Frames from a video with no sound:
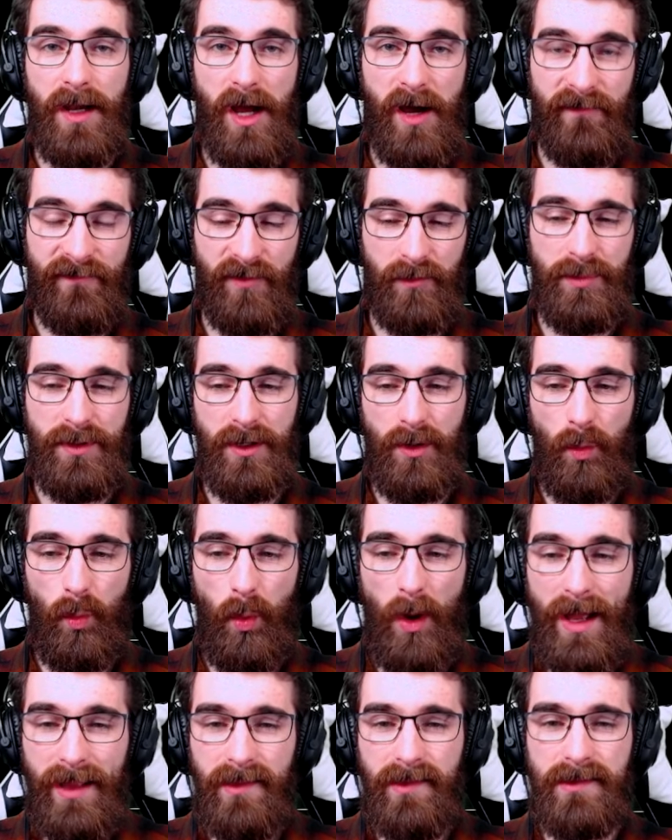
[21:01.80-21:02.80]
of Forbidden
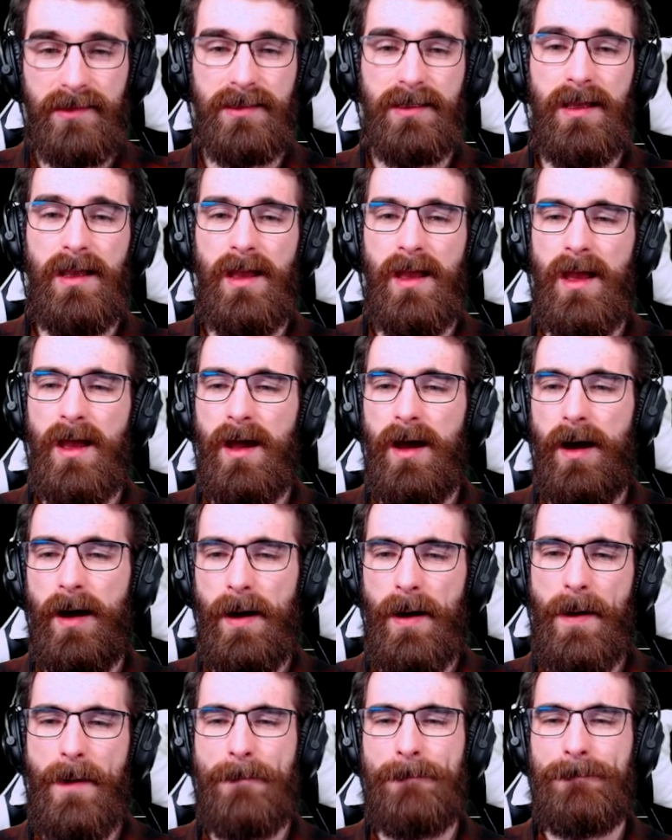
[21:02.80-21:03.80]
West,
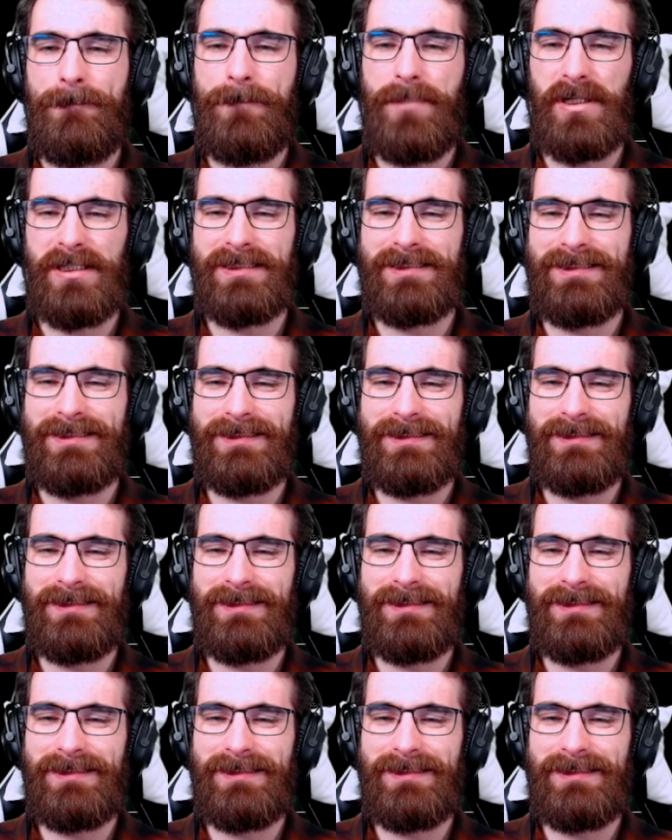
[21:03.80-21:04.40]
but